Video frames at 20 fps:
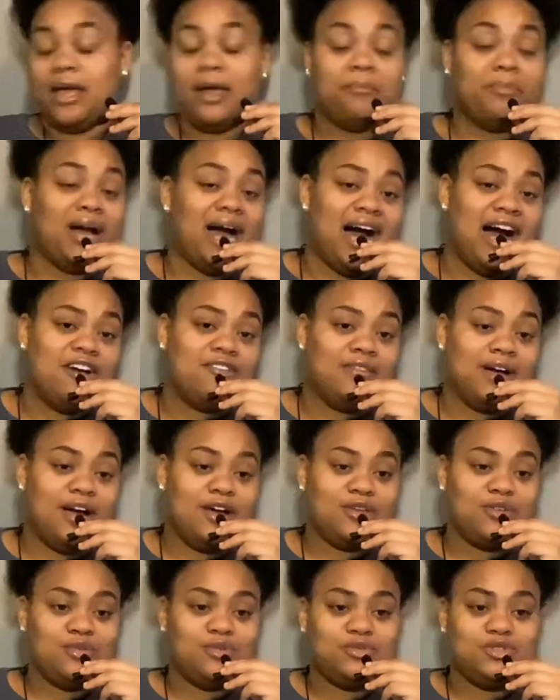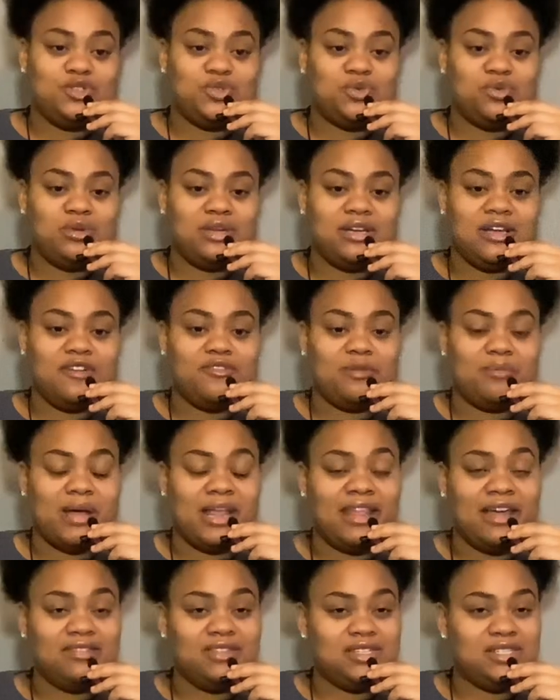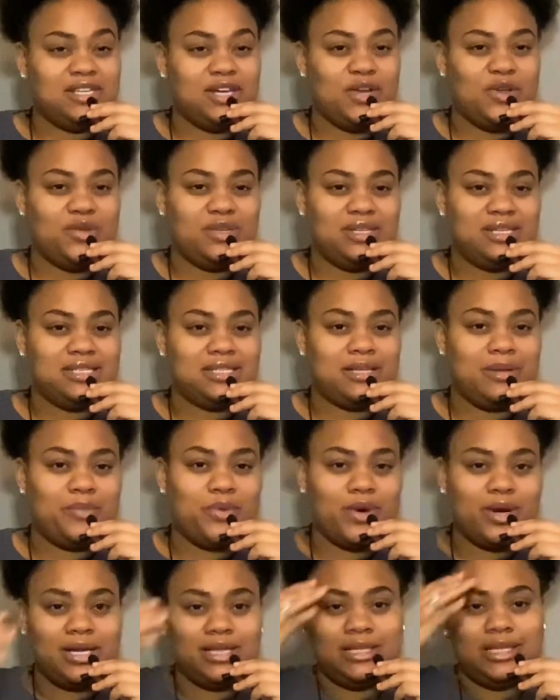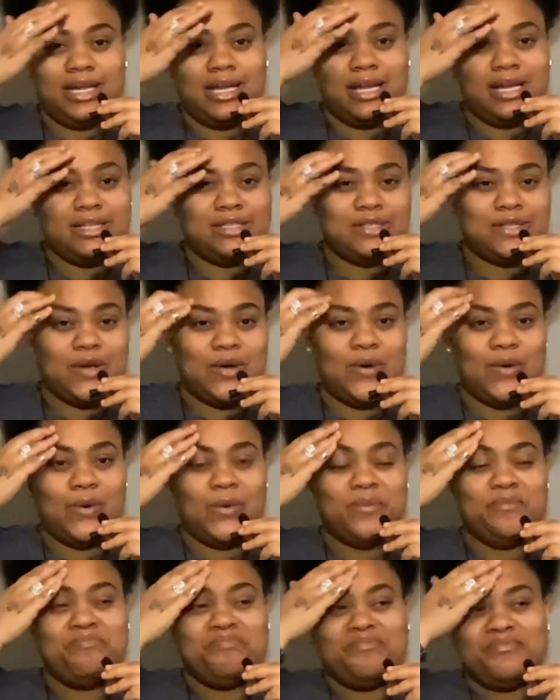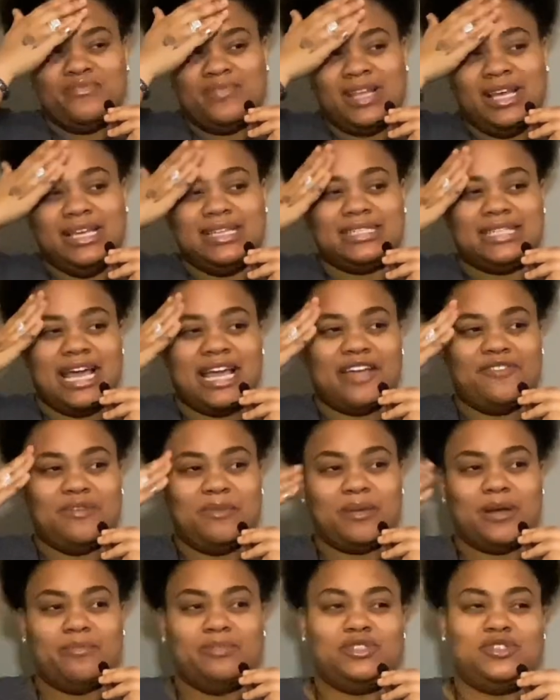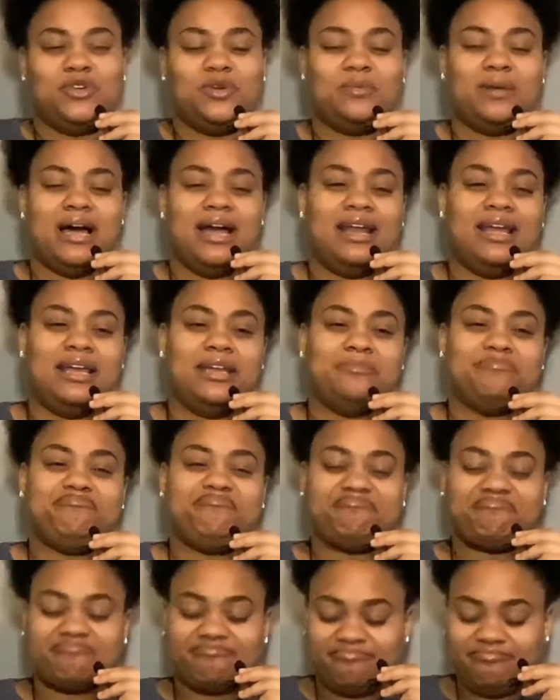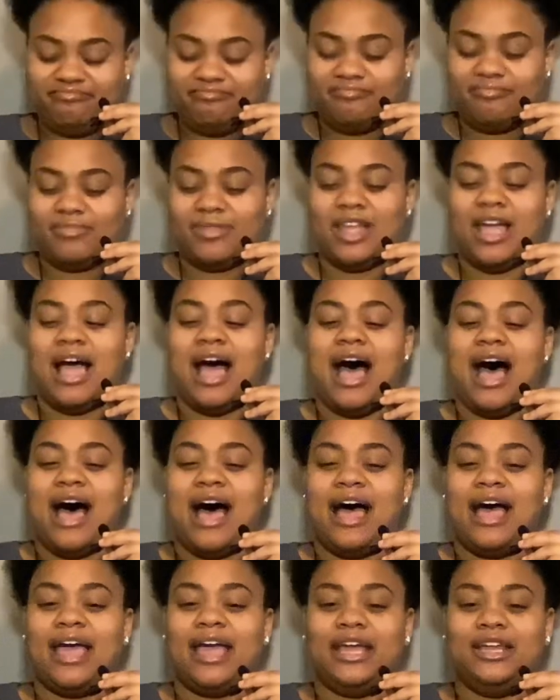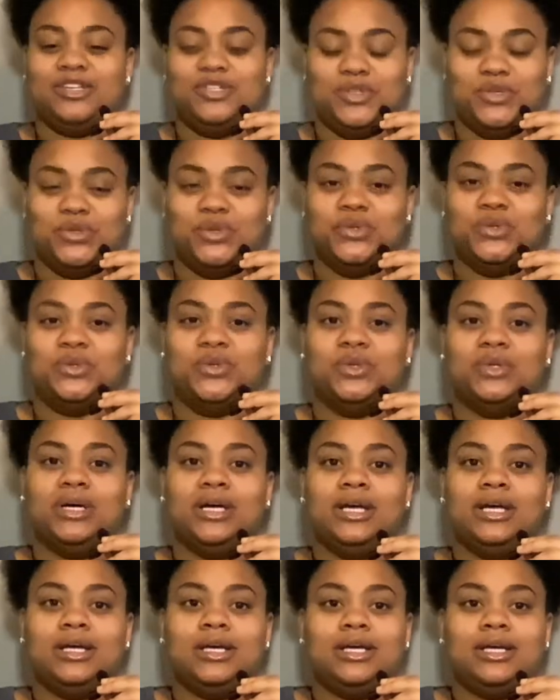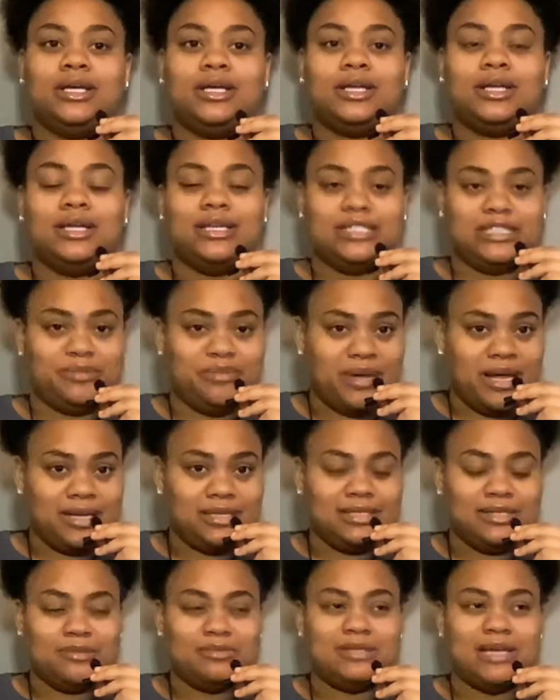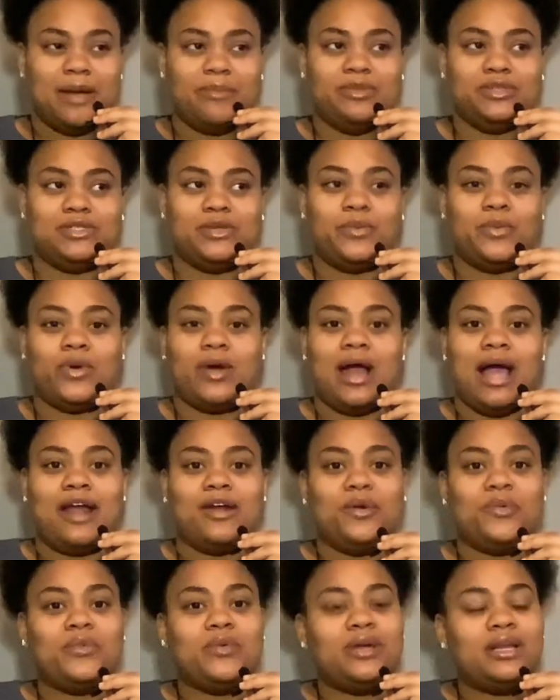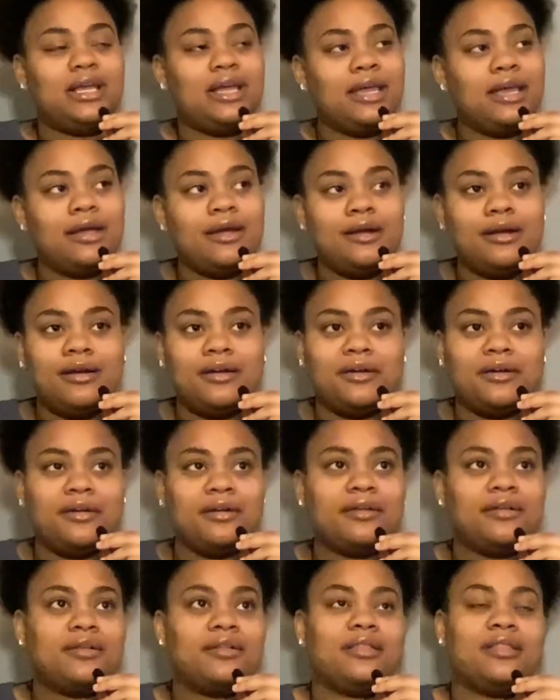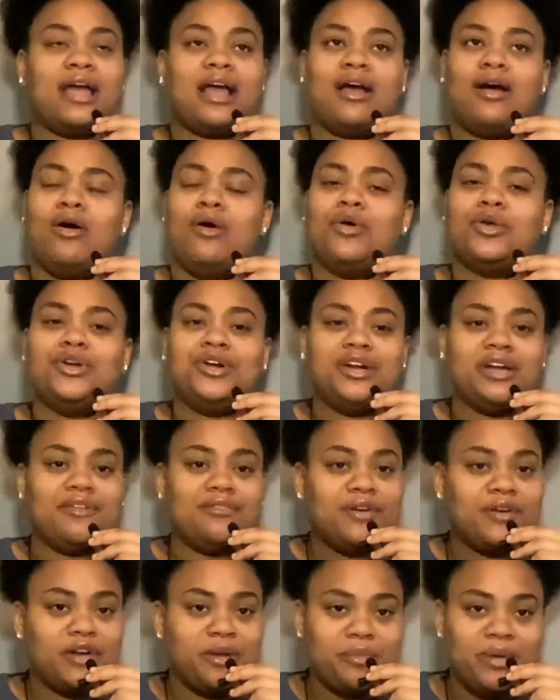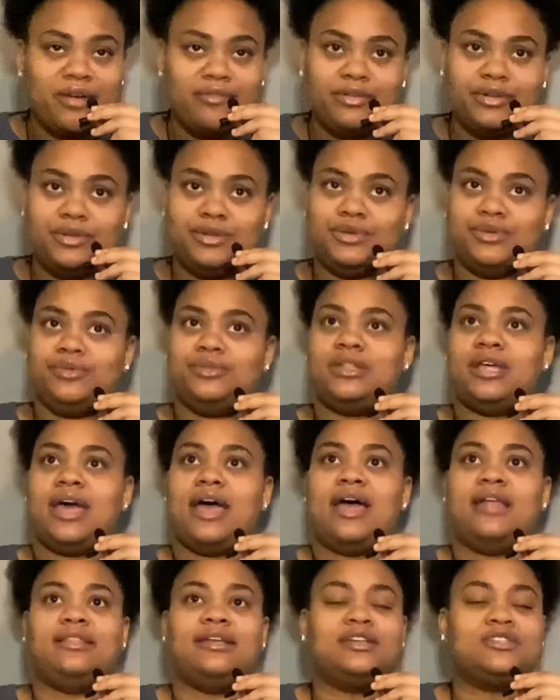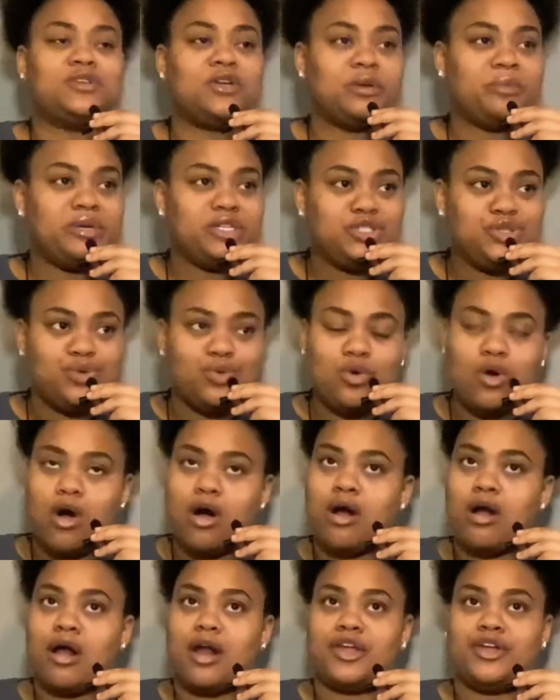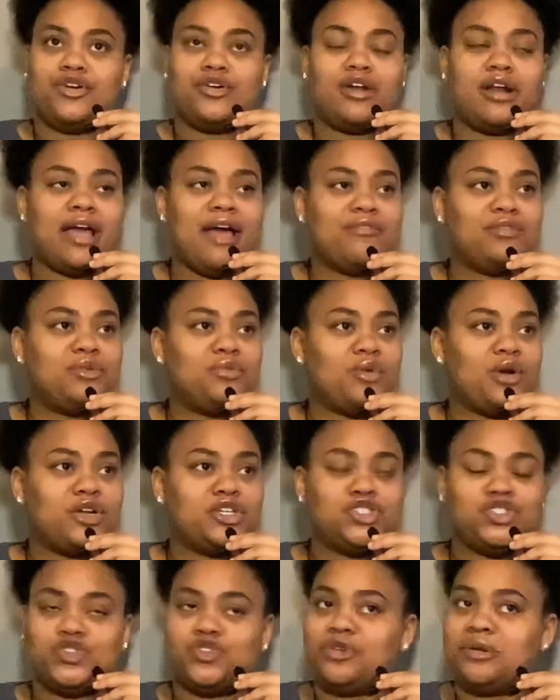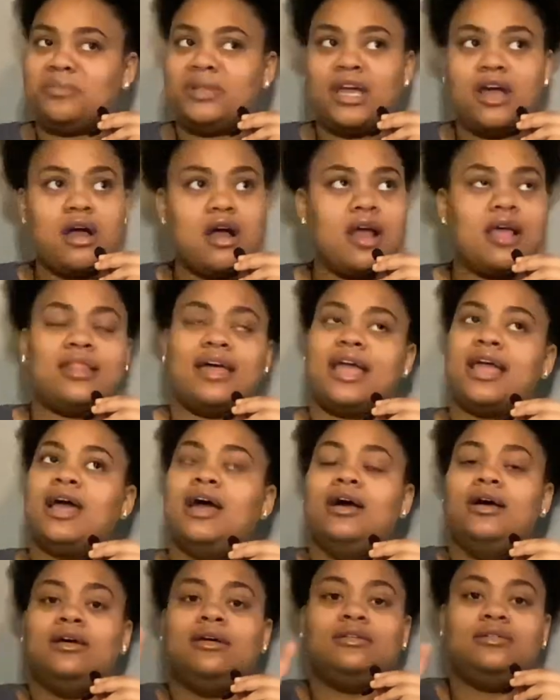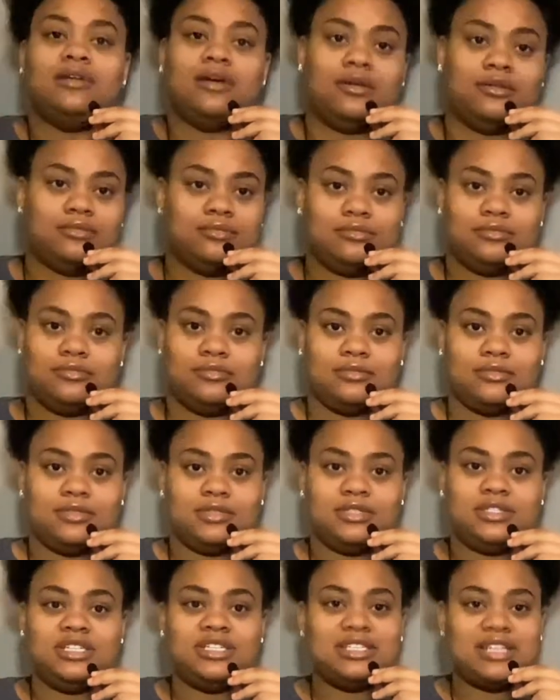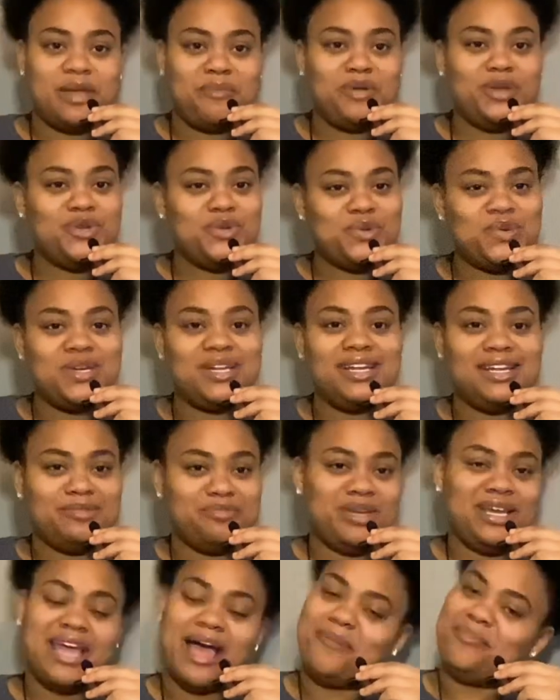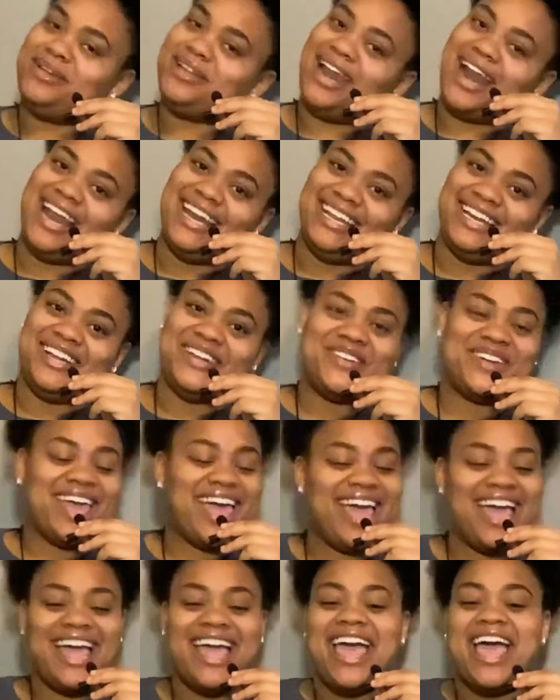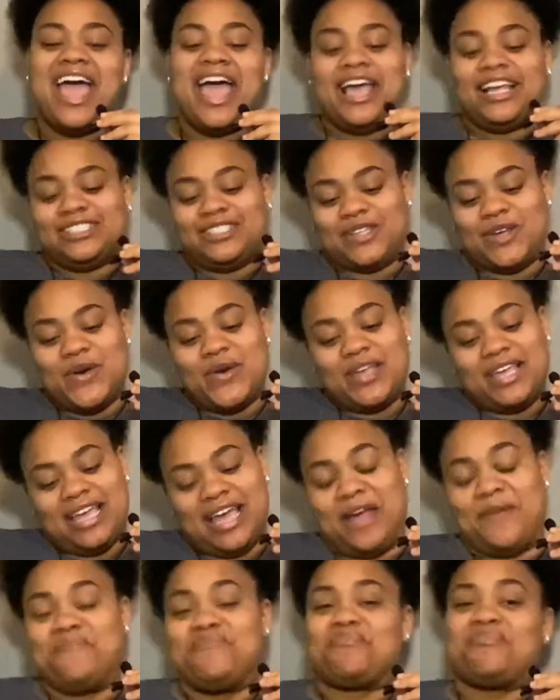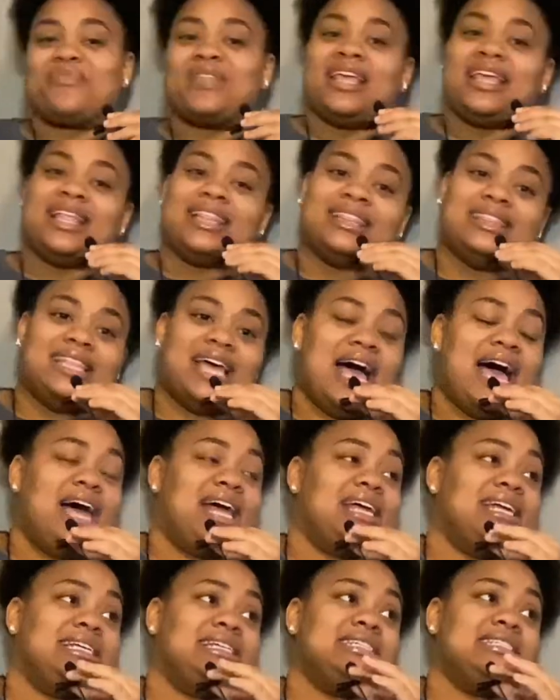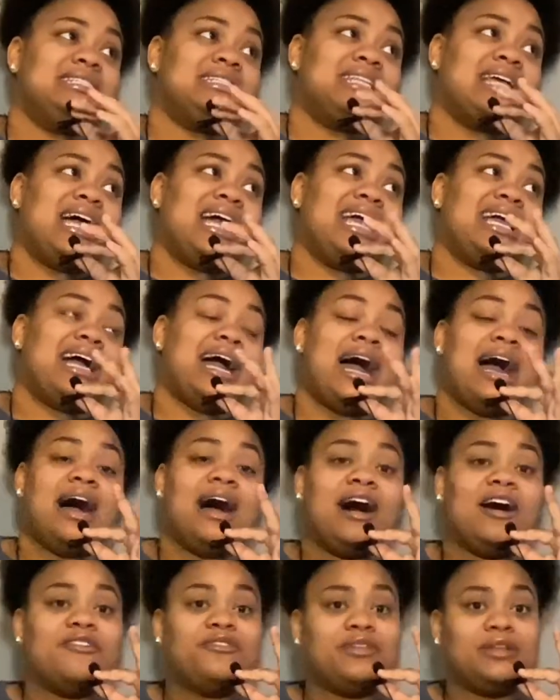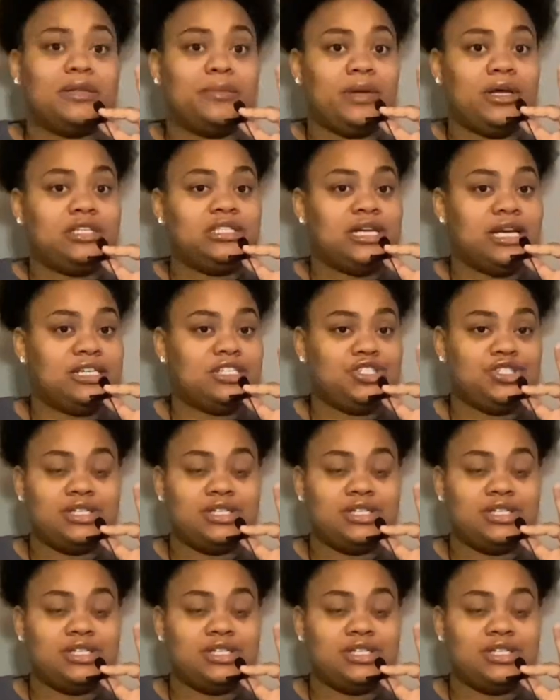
But I valued you enough in my life to tell you this important thing. And so it's like, if I'm coming to you about it, I do expect some type of support. I don't want to hear like, oh, you're never going to be able to do that, that's going to be too hard, you're going to have to work extremely hard. Like, no, just let me do it and be happy that I did it, okay? So yeah, that is like how I feel about change and